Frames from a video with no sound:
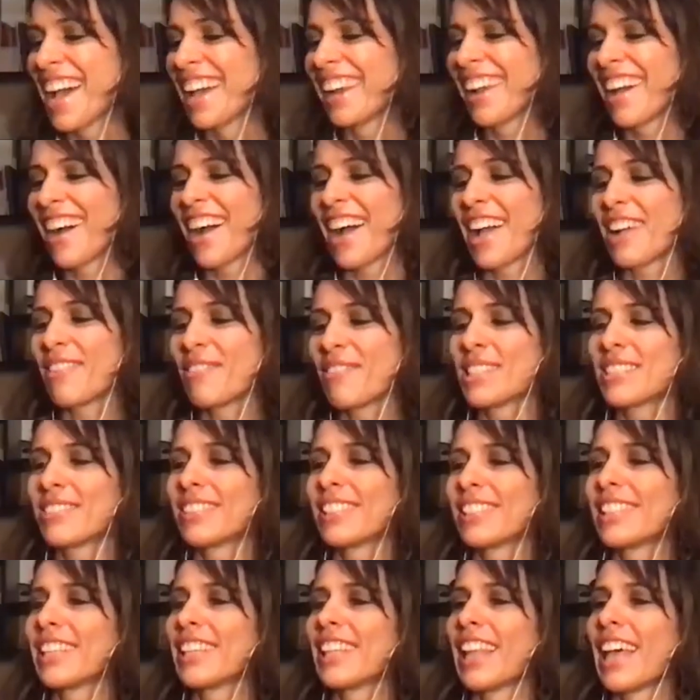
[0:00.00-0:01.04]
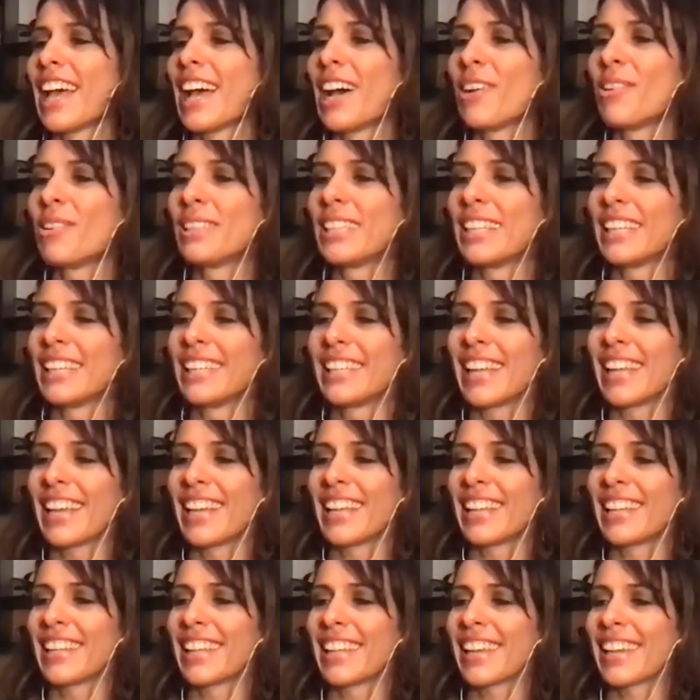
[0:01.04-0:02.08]
No, I was really loud and,
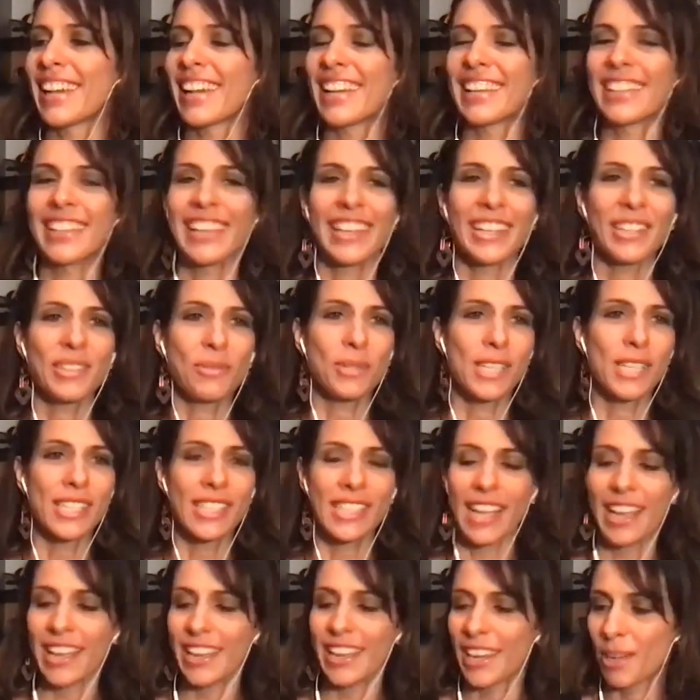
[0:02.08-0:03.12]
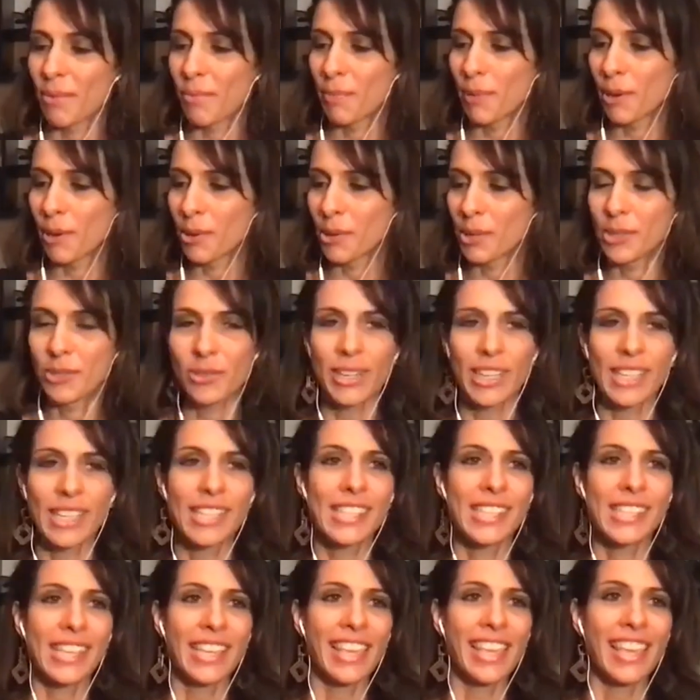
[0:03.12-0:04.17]
and like I liked reciting poetry and
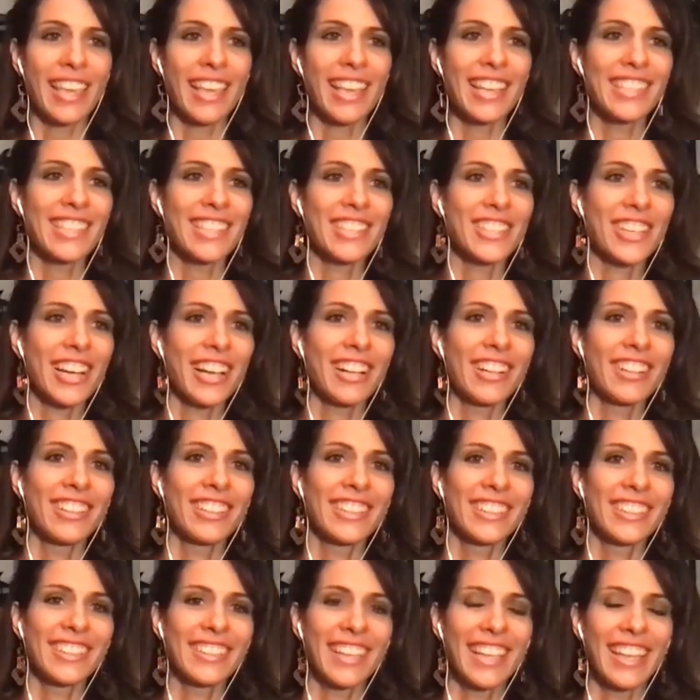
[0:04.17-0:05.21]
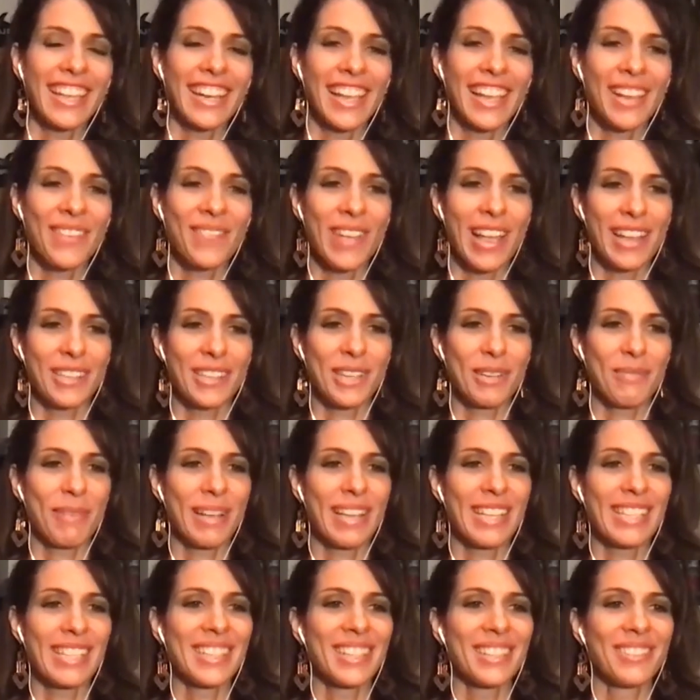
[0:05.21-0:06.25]
singing as a child. And I imagined
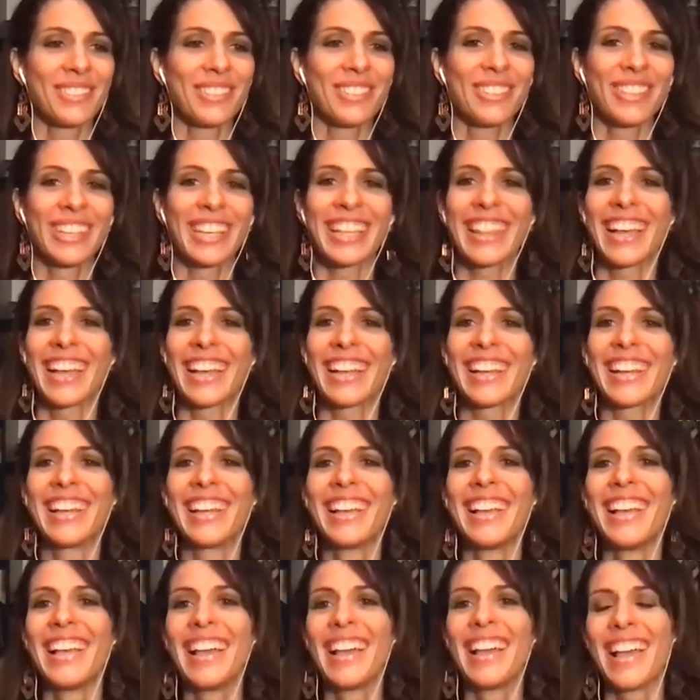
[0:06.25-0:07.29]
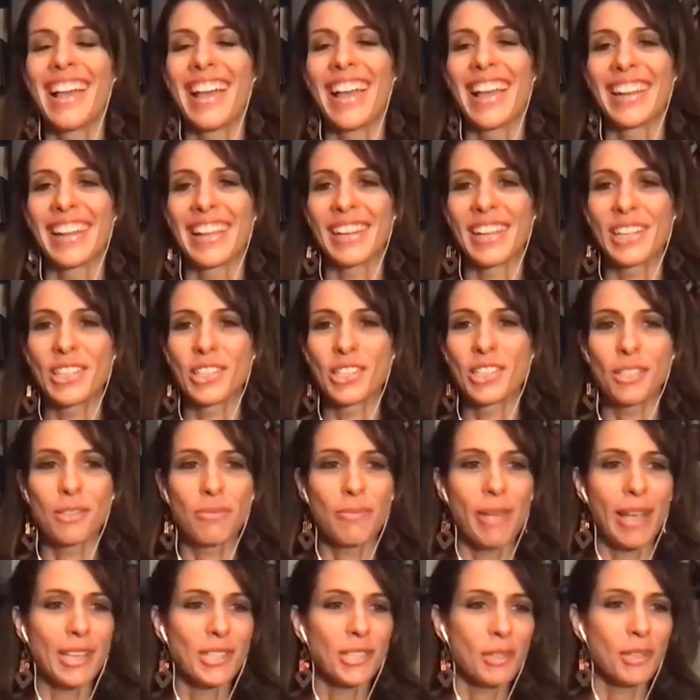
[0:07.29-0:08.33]
myself doing that. And then I just
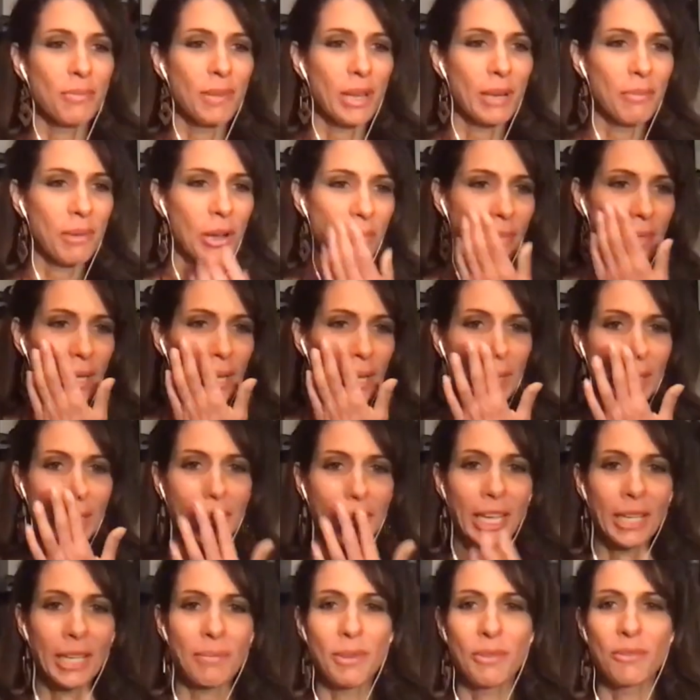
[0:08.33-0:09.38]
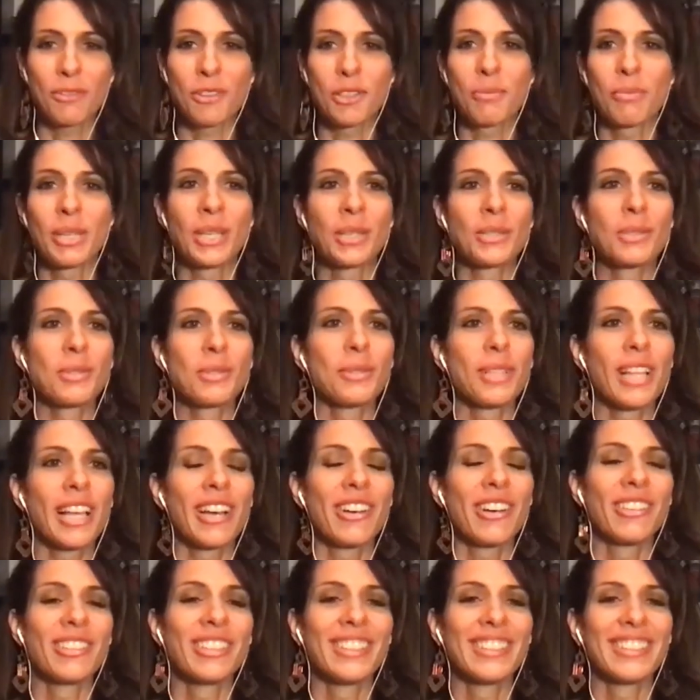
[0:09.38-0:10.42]
imagined my mom yelling at me for being too
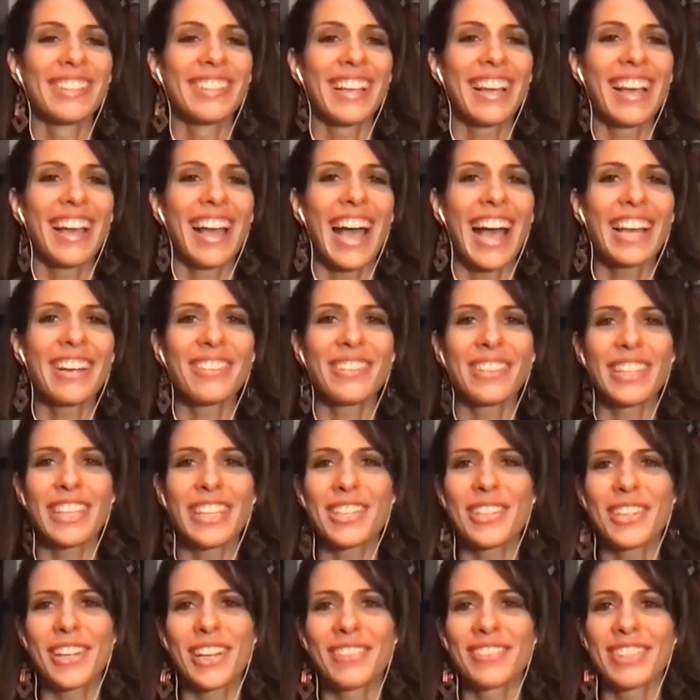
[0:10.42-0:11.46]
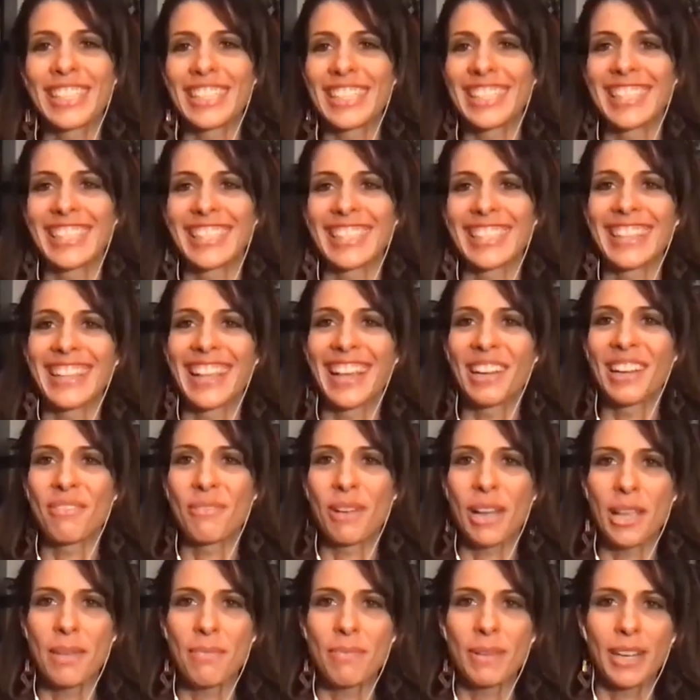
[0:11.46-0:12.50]
loud. I don't think she ever did it in that
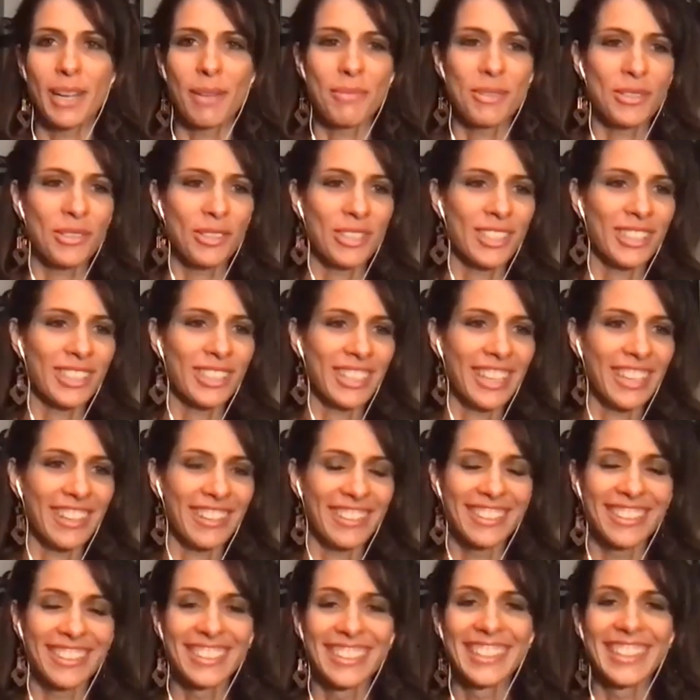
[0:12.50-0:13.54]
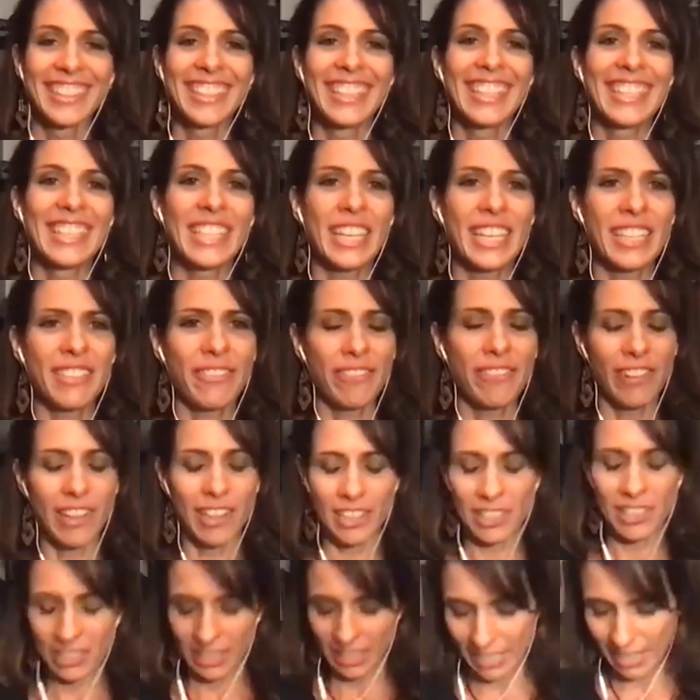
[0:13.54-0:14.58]
way, but I'm sure, you know, it
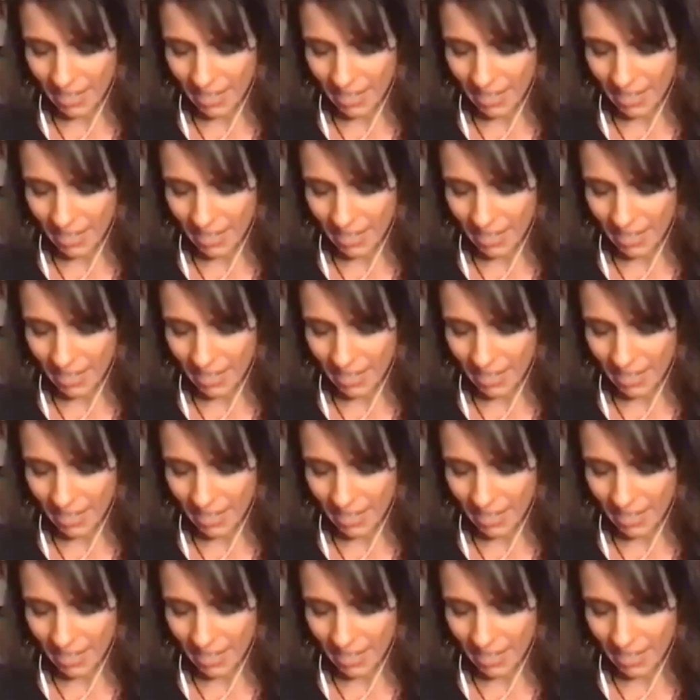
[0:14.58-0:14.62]
felt.